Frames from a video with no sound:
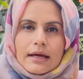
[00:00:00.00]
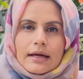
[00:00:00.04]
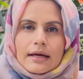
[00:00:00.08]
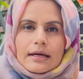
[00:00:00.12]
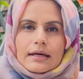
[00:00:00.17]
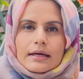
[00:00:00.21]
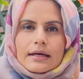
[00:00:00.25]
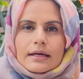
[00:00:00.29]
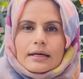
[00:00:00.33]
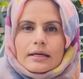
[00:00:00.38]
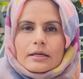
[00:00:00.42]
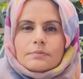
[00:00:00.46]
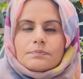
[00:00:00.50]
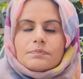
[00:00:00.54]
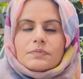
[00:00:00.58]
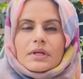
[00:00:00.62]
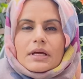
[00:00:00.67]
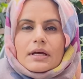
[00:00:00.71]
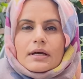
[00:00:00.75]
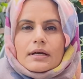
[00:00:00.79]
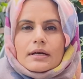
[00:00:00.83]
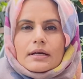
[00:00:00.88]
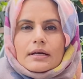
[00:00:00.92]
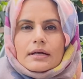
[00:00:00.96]

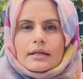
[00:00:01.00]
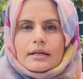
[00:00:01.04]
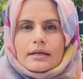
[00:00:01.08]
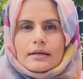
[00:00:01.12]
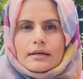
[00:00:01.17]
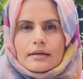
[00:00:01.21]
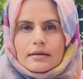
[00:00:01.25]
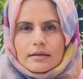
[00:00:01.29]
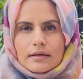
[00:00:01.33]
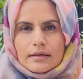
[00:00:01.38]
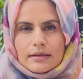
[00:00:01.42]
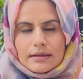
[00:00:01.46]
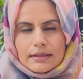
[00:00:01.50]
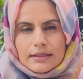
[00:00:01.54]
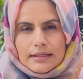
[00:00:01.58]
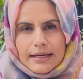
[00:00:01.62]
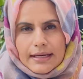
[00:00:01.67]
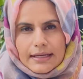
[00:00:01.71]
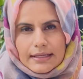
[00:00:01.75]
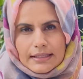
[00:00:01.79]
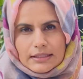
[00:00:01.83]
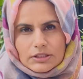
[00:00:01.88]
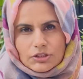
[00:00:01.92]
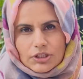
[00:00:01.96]

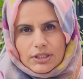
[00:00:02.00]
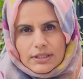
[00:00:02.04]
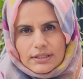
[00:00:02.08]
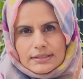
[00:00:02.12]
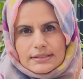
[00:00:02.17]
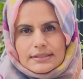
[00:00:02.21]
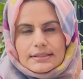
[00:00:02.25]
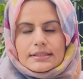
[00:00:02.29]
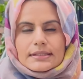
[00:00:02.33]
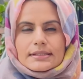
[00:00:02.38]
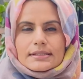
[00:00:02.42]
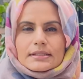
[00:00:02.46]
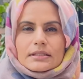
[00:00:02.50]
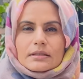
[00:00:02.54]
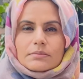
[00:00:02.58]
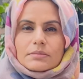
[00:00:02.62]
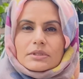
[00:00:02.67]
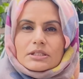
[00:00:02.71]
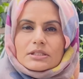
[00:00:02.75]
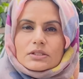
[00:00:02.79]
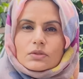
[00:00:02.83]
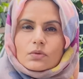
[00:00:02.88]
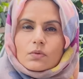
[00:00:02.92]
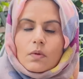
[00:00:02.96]
NHS system
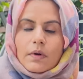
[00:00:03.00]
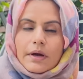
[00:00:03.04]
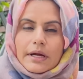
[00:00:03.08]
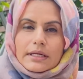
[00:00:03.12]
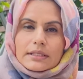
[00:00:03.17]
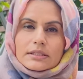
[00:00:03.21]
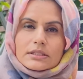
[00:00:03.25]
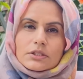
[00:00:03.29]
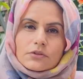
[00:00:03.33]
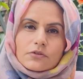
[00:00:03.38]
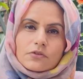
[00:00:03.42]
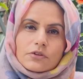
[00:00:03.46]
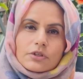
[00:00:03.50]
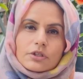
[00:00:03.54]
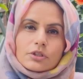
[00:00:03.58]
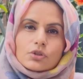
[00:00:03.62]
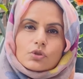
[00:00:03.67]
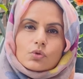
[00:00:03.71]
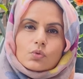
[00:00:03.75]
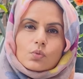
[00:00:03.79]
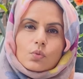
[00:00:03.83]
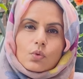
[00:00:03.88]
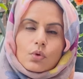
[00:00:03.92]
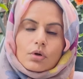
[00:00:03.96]
is quite different
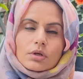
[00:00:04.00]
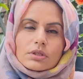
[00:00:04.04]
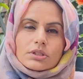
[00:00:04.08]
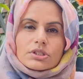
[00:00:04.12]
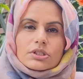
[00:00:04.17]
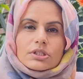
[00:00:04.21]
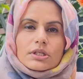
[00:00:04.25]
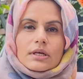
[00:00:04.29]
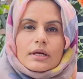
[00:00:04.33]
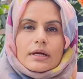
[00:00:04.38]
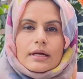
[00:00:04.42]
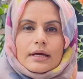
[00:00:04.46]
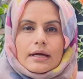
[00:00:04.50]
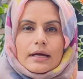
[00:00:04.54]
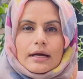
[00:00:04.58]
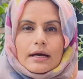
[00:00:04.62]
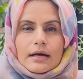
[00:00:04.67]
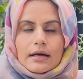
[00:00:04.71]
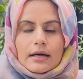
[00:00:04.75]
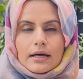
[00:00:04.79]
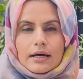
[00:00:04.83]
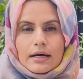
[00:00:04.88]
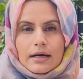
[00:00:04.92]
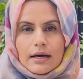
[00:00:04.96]
to what
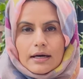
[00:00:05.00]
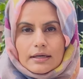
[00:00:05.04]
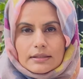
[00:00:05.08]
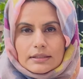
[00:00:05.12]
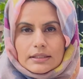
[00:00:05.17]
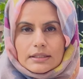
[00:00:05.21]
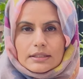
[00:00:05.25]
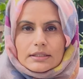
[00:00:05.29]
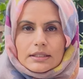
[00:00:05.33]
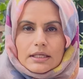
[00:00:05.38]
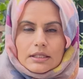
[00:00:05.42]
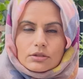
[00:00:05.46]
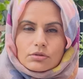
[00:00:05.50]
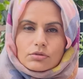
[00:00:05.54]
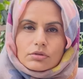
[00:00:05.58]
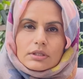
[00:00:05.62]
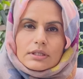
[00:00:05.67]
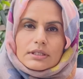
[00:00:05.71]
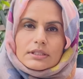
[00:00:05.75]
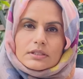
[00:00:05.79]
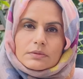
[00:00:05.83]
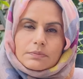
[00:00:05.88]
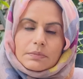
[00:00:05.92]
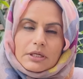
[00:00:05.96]
other
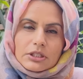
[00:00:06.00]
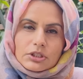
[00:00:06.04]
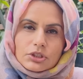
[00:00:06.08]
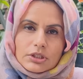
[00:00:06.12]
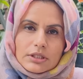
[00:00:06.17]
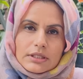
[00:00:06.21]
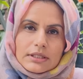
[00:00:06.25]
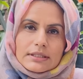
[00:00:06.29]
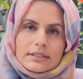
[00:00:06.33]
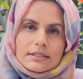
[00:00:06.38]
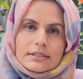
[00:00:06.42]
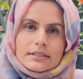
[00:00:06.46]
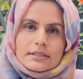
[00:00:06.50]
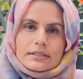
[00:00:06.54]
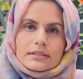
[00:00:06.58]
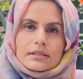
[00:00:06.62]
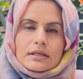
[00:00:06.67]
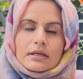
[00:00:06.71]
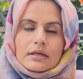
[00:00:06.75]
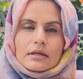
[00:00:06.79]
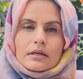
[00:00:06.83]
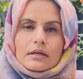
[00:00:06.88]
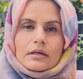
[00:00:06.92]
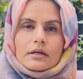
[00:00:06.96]
countries' specialist
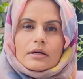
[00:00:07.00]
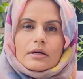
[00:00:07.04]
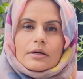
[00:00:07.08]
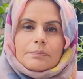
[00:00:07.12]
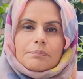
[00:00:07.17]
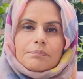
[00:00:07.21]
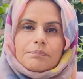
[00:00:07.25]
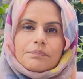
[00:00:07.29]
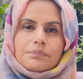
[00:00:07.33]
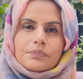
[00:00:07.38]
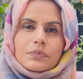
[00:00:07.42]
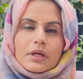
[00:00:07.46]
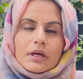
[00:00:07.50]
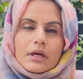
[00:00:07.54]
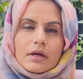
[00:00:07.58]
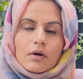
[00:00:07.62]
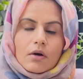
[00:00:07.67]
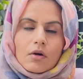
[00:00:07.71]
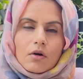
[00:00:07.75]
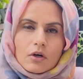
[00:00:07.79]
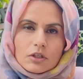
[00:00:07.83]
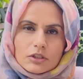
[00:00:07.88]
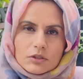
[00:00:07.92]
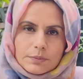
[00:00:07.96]

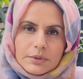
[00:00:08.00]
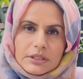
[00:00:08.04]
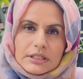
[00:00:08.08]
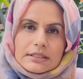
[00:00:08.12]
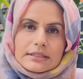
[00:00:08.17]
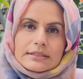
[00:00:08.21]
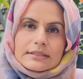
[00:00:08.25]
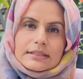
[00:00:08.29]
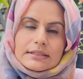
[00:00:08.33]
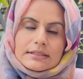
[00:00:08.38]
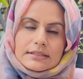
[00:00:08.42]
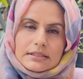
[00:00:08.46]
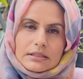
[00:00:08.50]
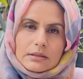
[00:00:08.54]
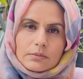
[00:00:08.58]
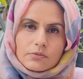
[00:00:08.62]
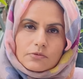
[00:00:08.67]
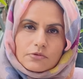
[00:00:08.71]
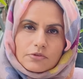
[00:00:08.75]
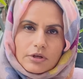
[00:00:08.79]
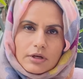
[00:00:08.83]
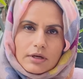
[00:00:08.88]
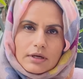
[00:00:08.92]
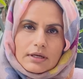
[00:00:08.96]
hospital system
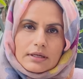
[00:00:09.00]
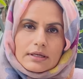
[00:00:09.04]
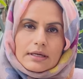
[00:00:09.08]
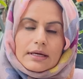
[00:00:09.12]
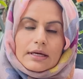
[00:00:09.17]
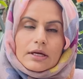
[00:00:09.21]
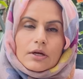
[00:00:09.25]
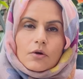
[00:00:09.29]
work.